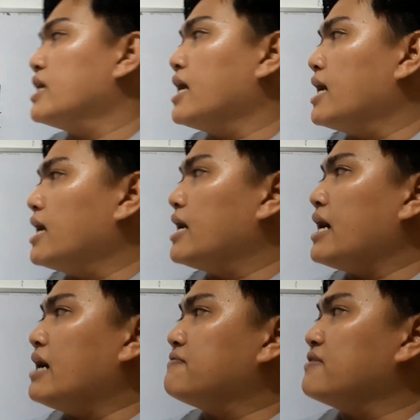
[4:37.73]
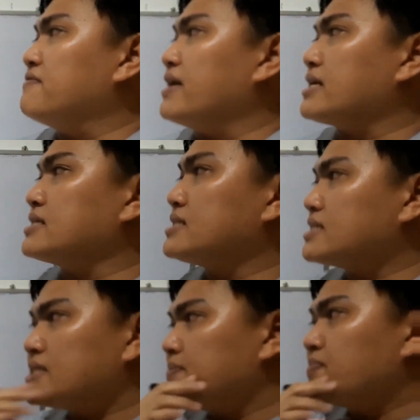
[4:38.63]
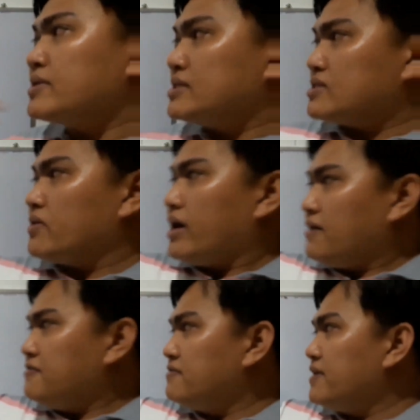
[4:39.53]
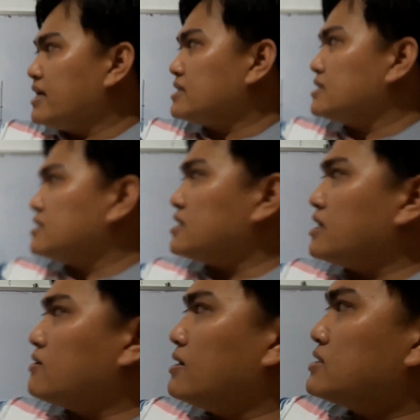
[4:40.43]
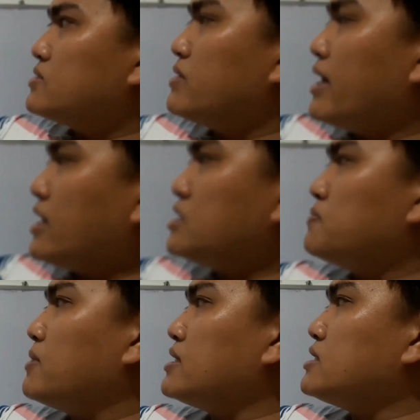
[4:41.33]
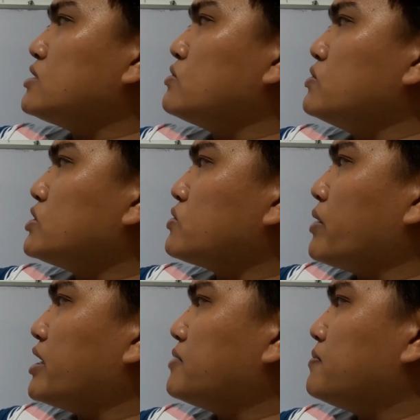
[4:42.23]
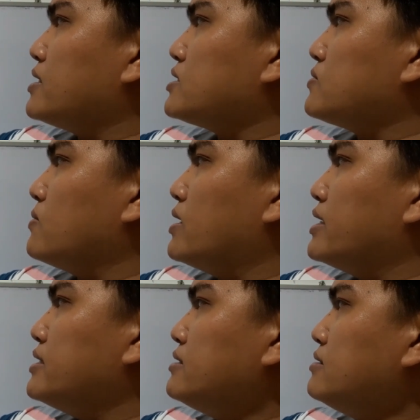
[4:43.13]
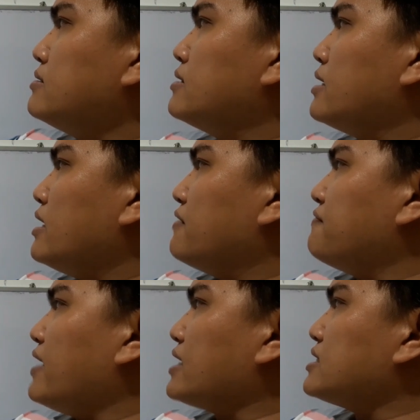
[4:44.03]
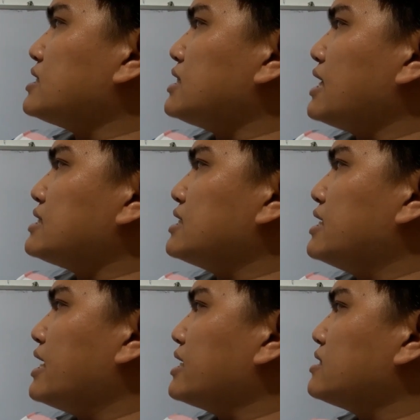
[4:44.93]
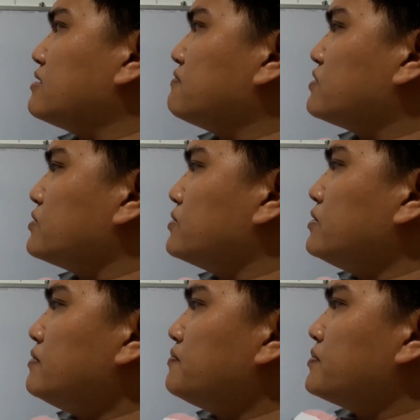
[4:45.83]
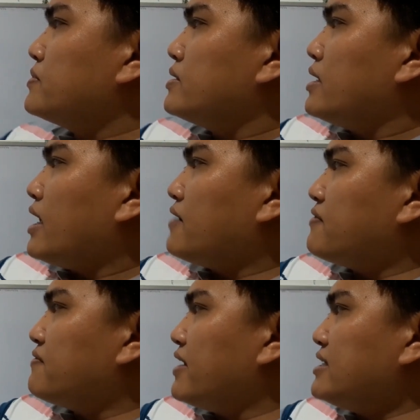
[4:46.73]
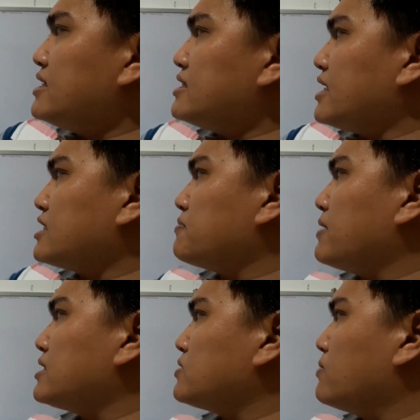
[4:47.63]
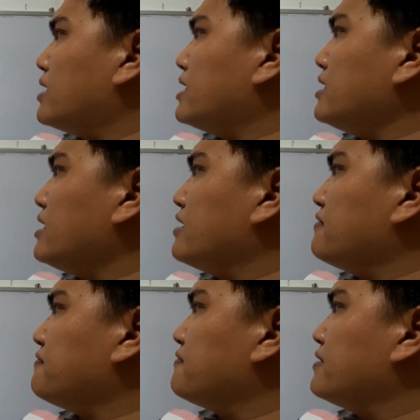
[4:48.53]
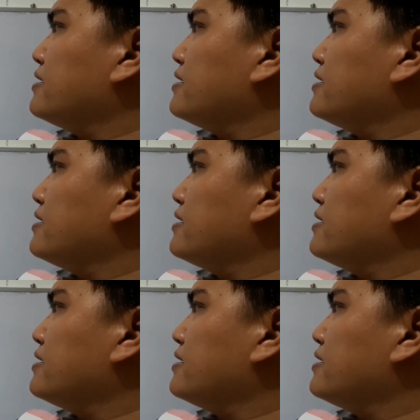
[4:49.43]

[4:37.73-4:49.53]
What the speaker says: f of x. So f of x is equal to x plus 2 squared plus 1 if x is less than negative 2. F of x is x plus 1 if